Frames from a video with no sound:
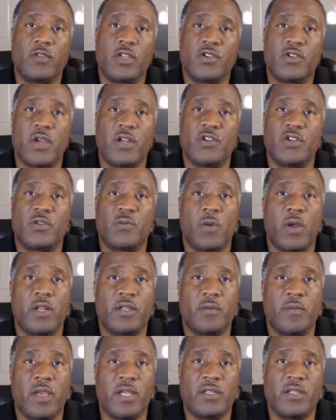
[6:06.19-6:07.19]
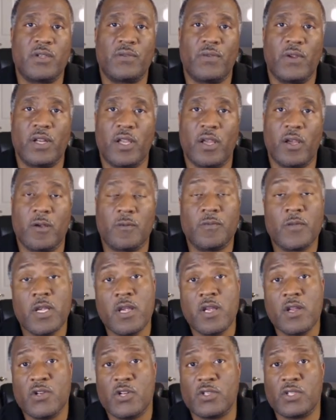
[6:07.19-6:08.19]
So I just wanted to make this video
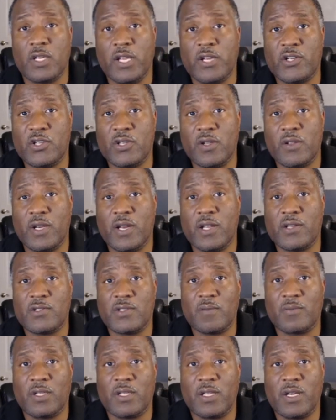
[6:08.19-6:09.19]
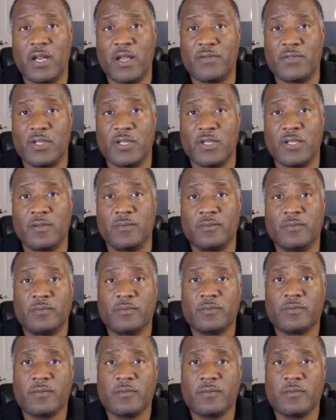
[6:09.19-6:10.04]
just to let you know that that's something that I've seen